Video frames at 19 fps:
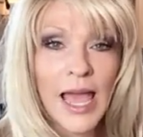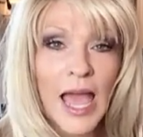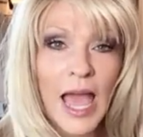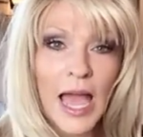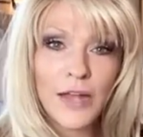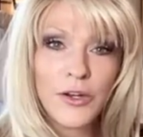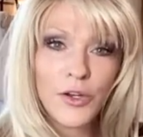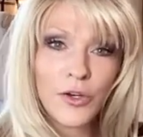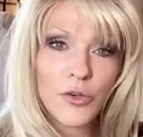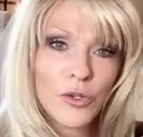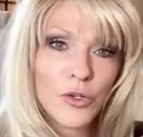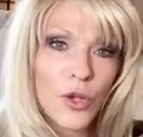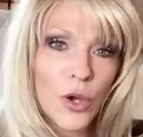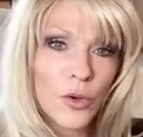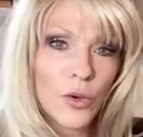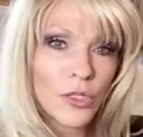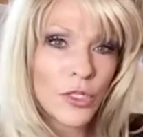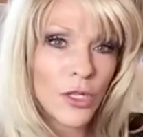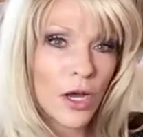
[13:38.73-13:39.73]
And you no
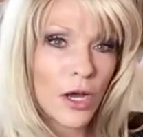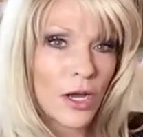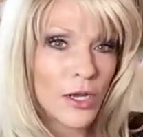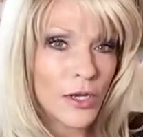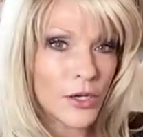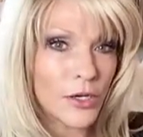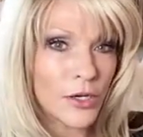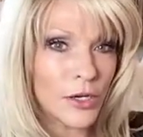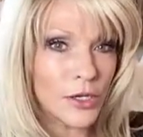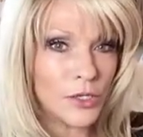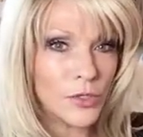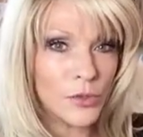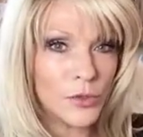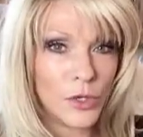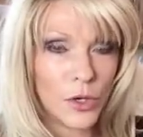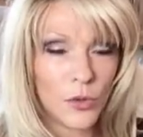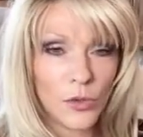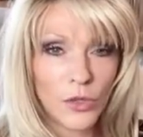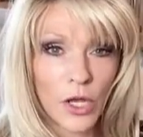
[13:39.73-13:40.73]

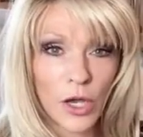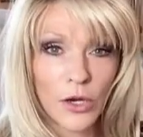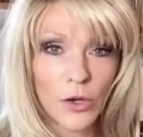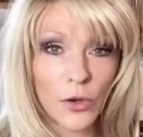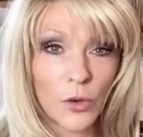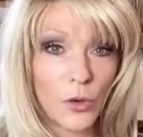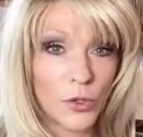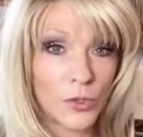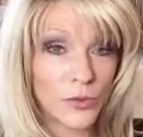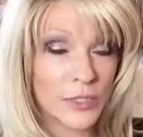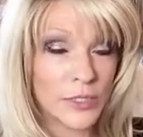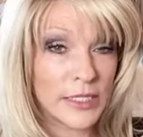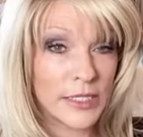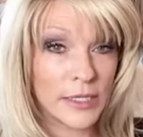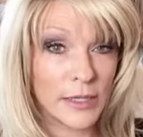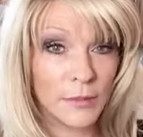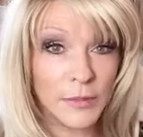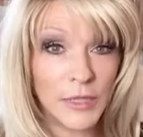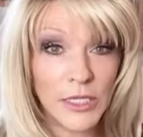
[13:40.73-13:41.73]
longer hold
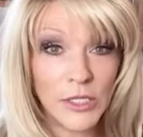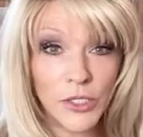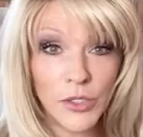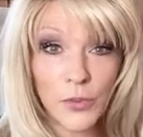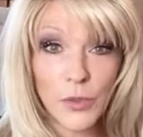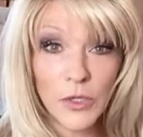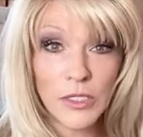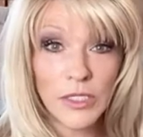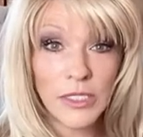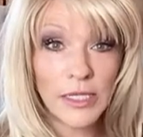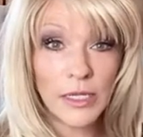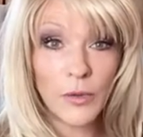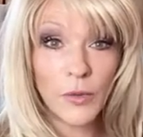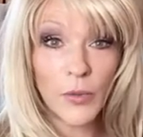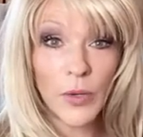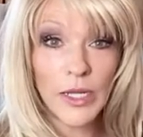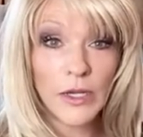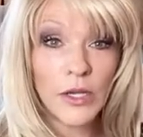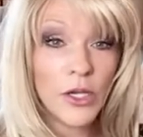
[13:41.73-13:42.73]
resentment towards
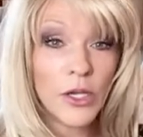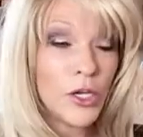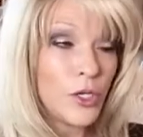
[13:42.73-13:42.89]
anyone.